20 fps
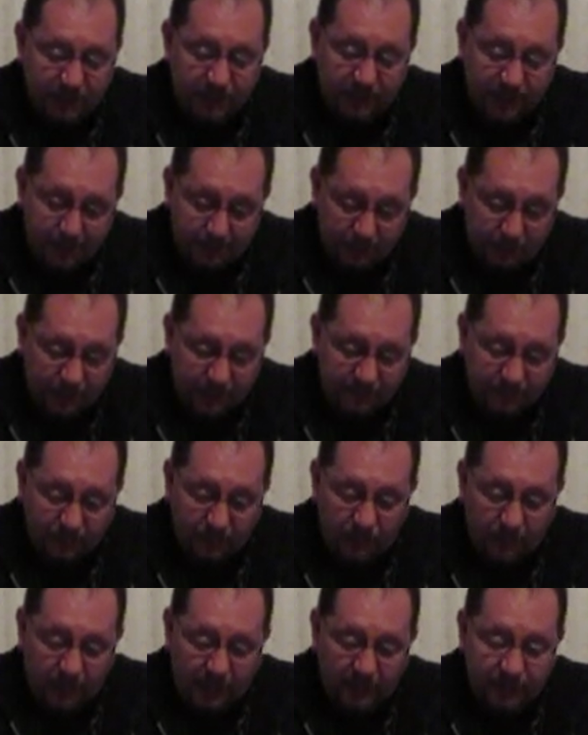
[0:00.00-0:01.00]
separate for a
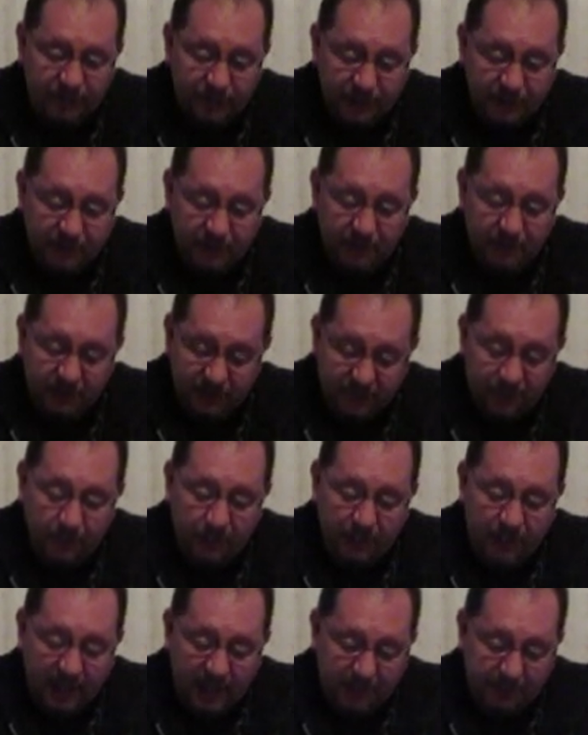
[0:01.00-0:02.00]
while and just see
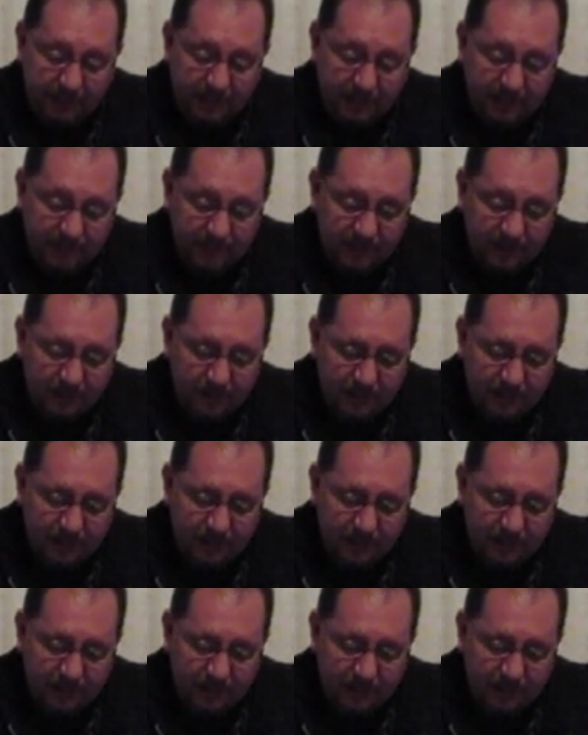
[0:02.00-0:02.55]
what happens."